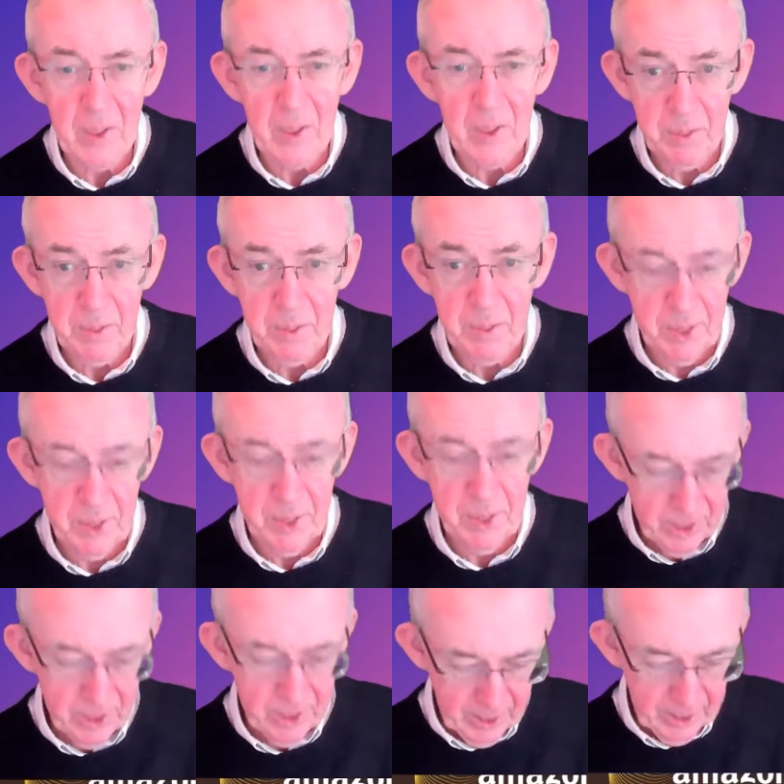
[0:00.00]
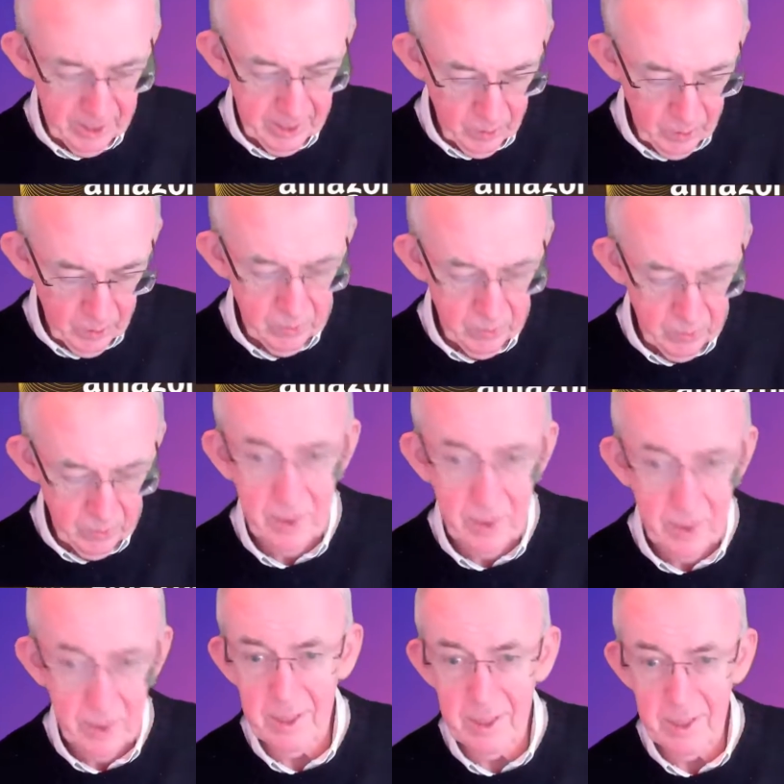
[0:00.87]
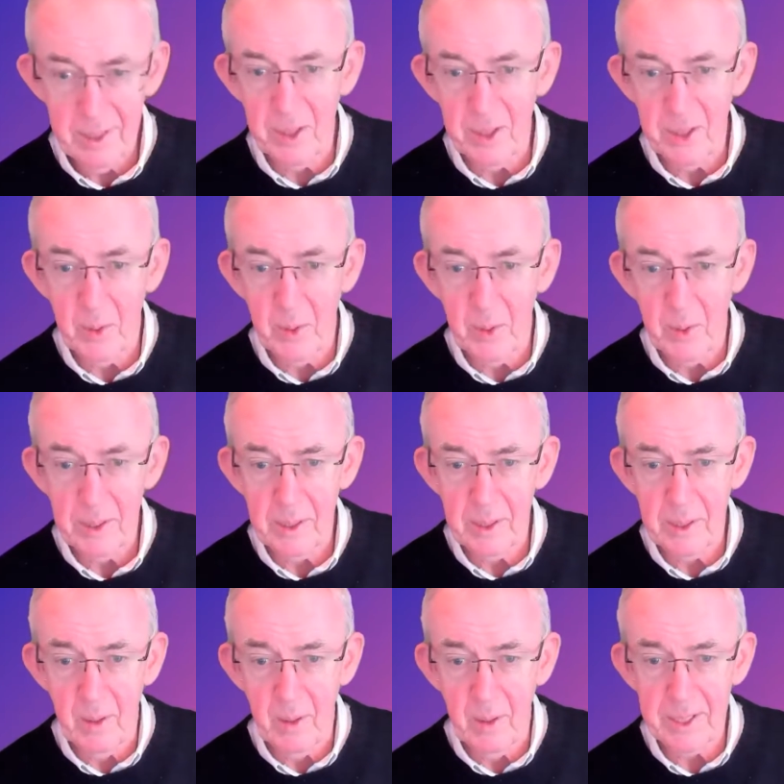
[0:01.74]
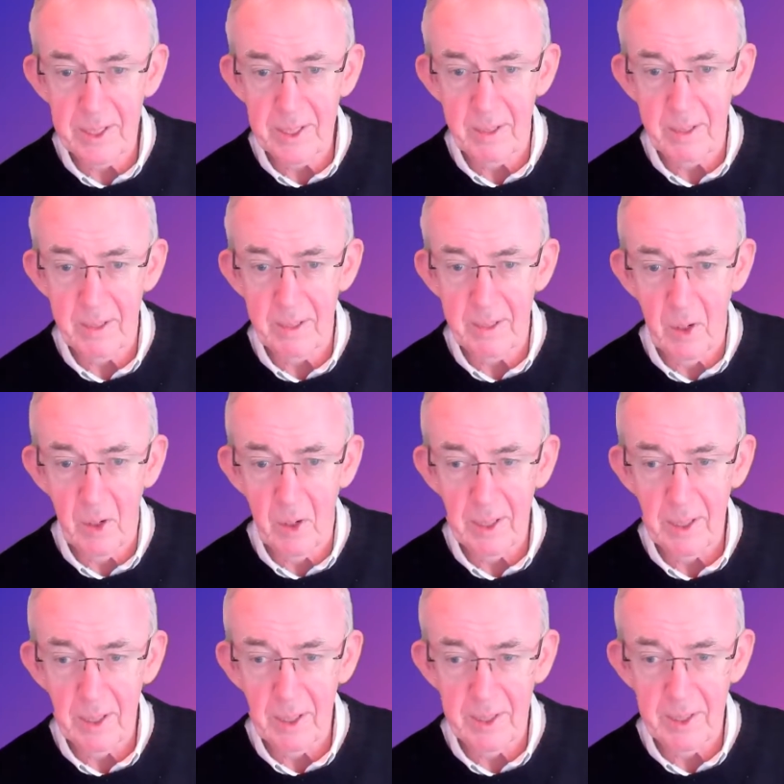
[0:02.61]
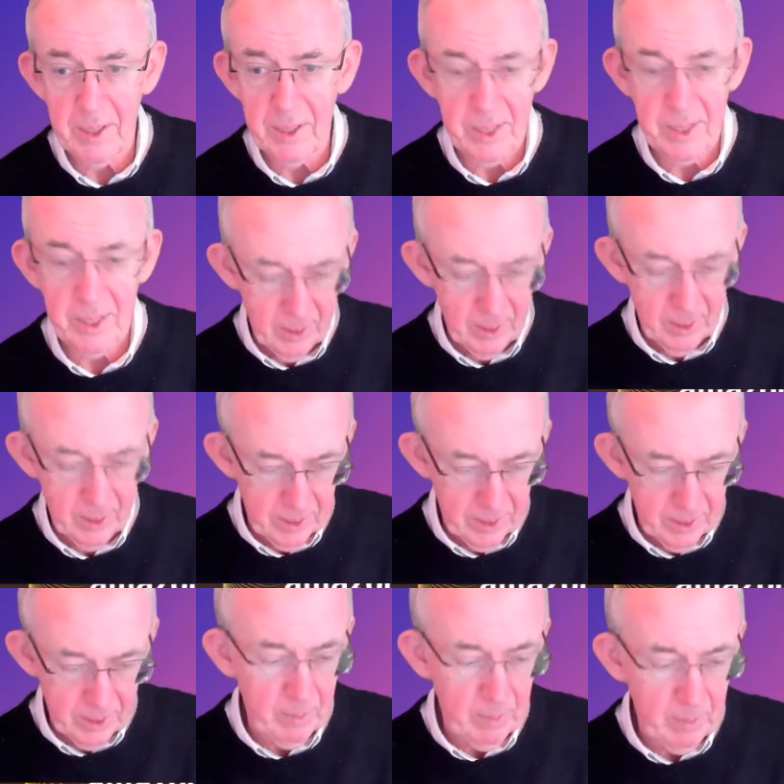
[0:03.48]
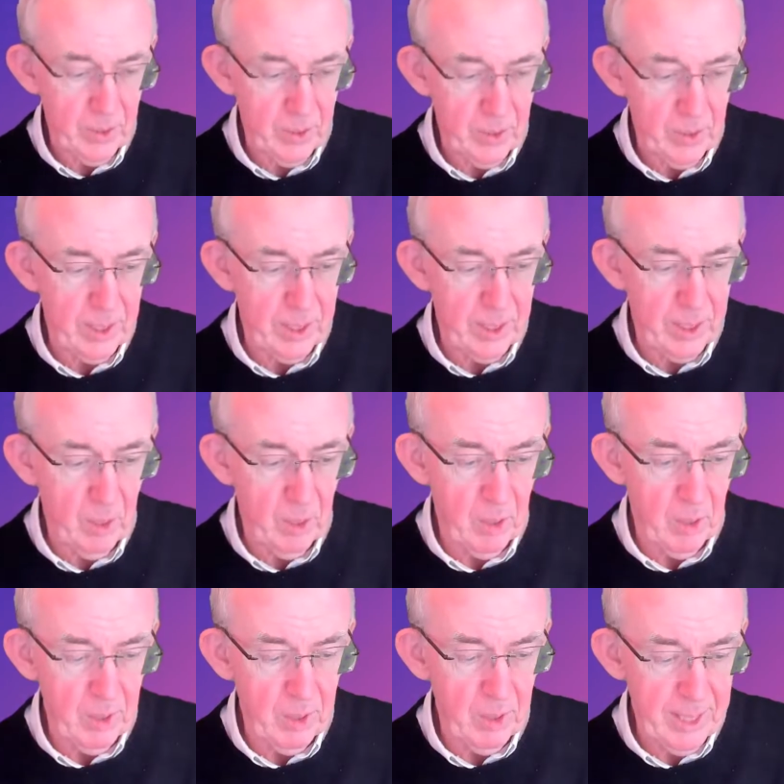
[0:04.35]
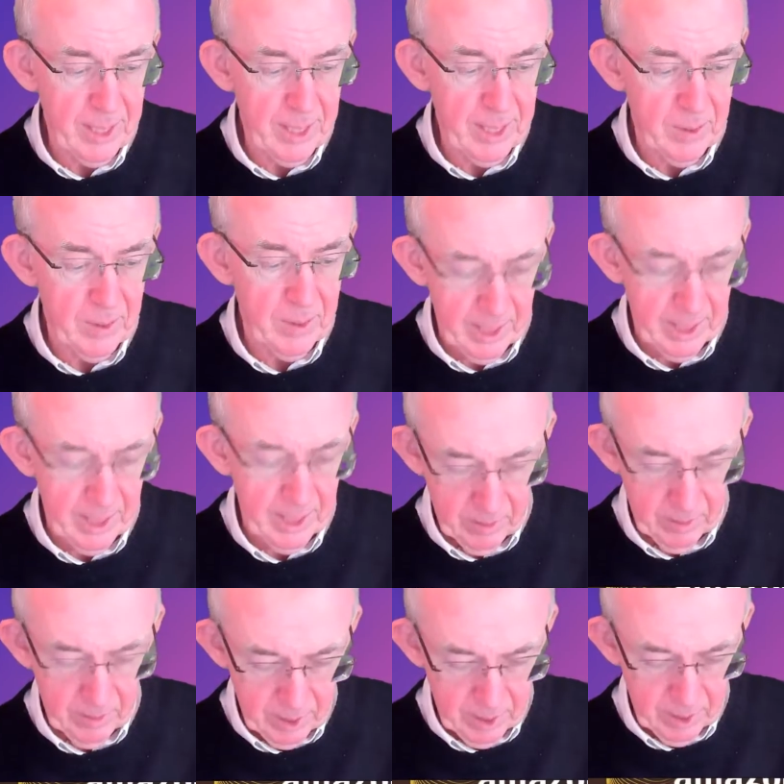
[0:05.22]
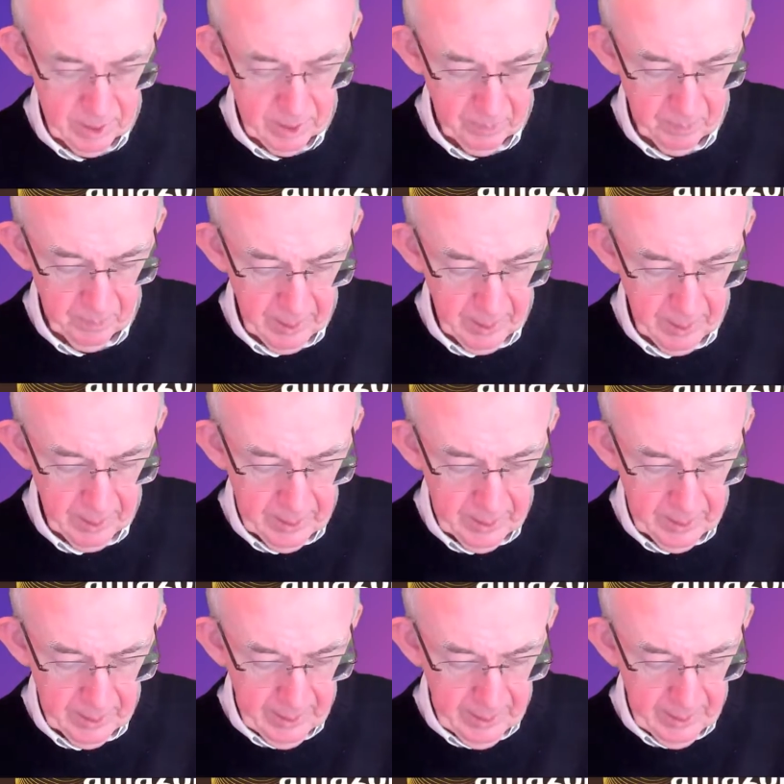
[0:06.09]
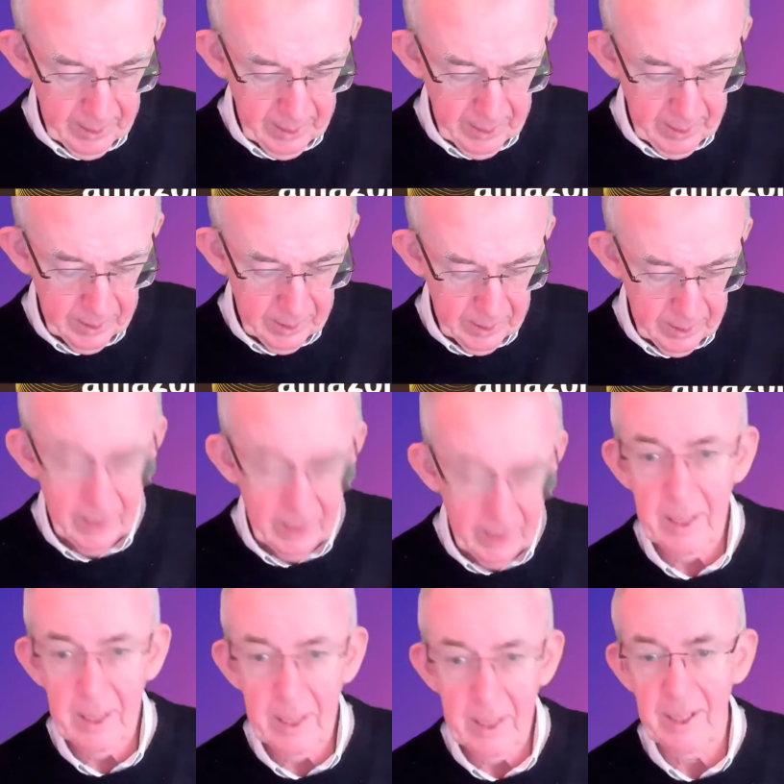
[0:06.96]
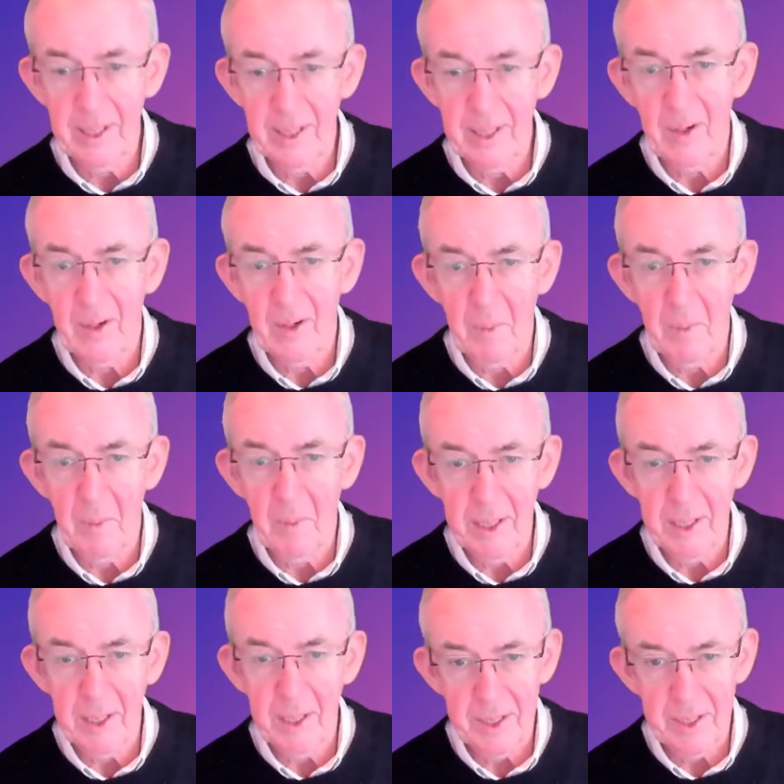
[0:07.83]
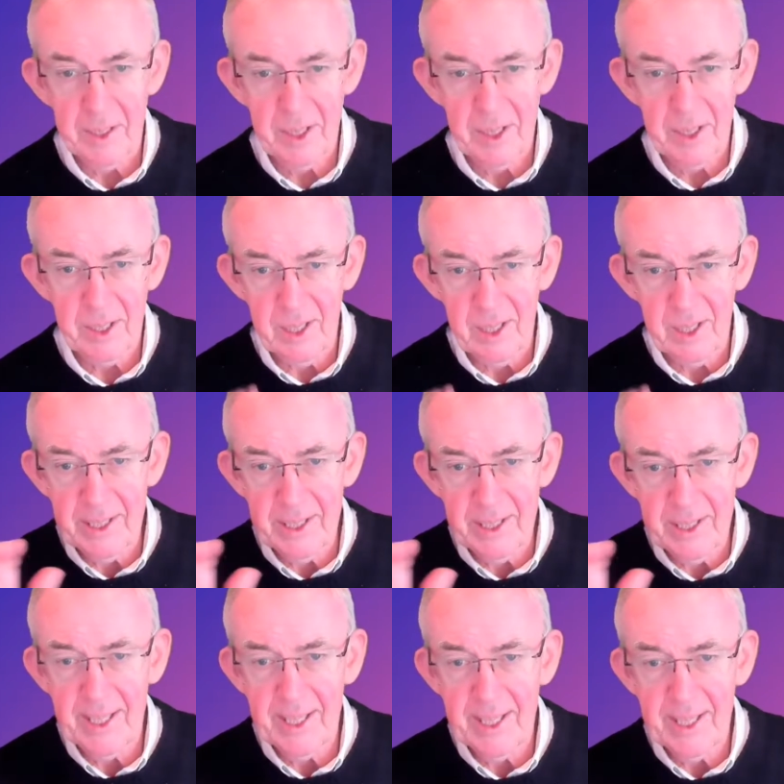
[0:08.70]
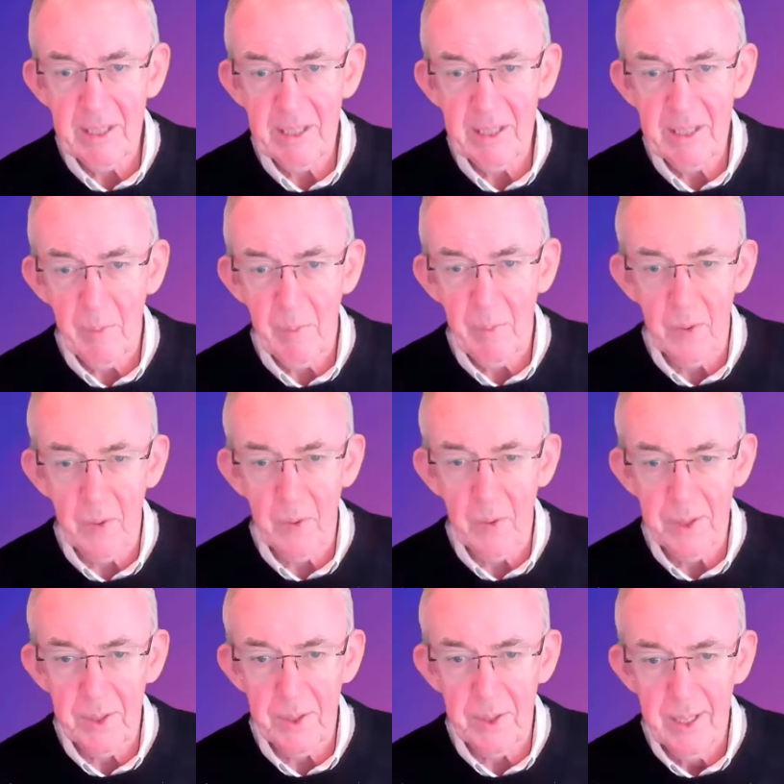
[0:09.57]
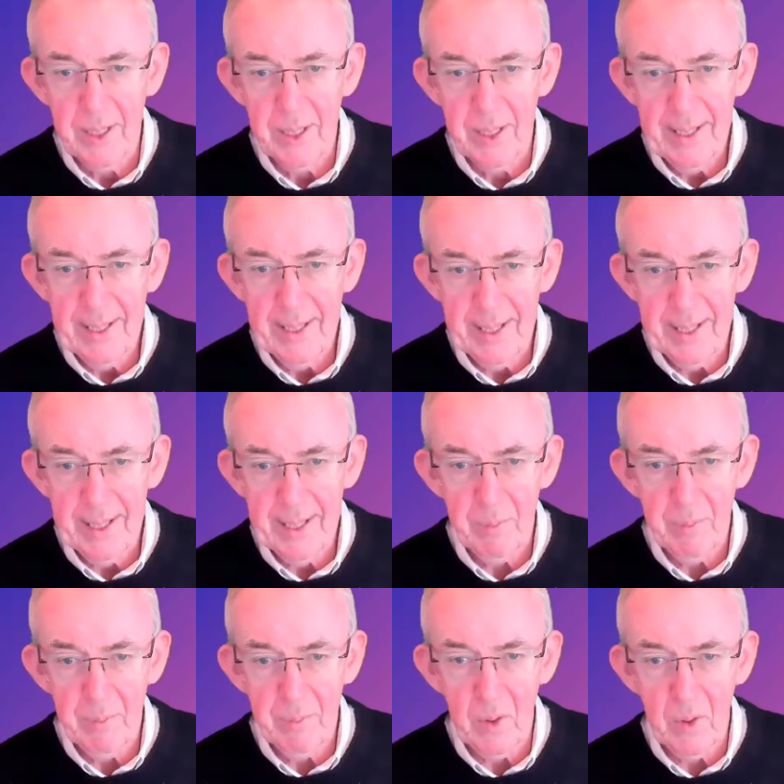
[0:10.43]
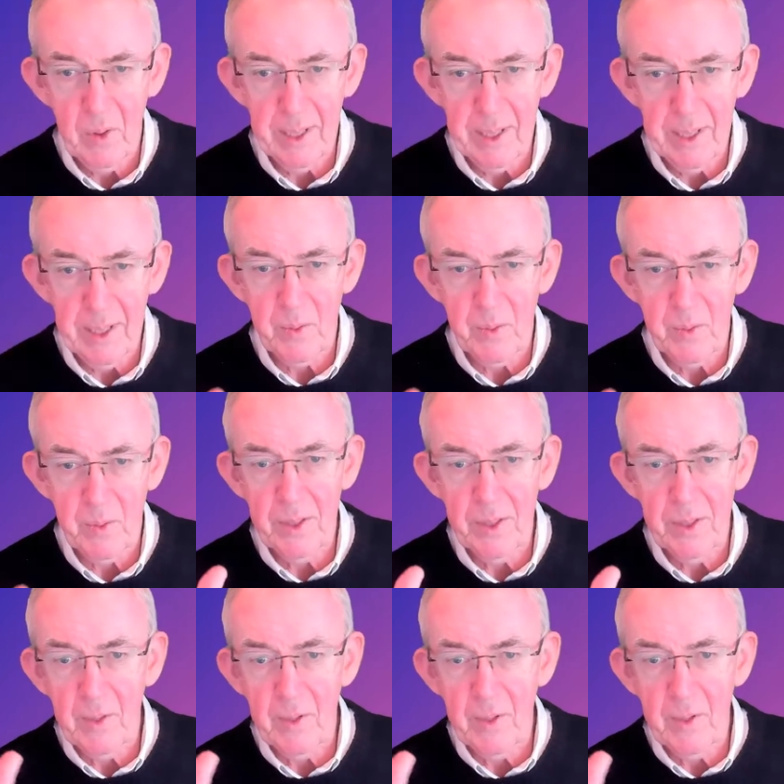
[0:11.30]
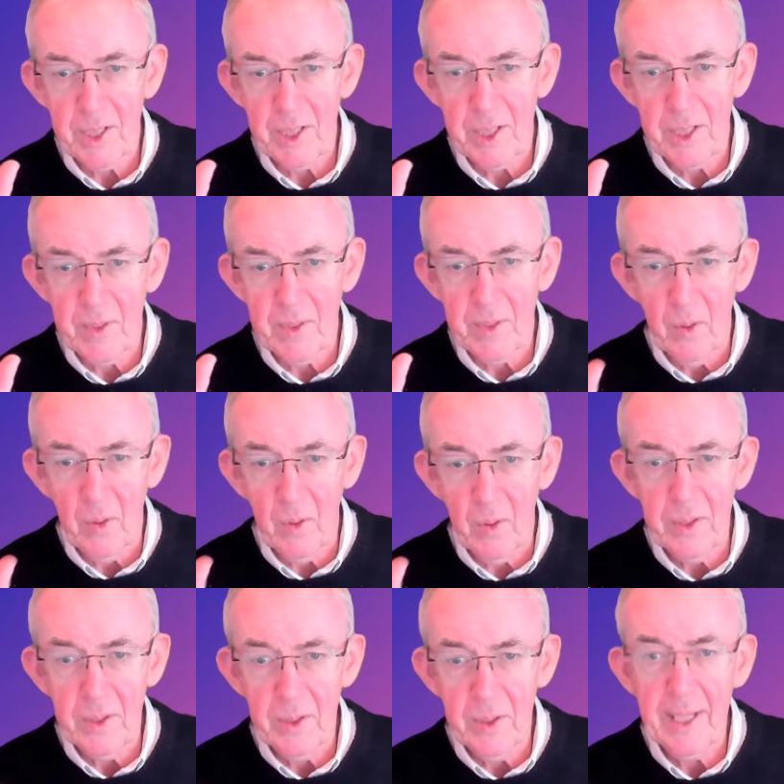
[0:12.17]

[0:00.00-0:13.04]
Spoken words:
list includes the newer lights that Marco is actually going to demonstrate at the moment. They're down in the carousel, and they're on my list because lighting is important in a broadcast. Whether you're actually recording,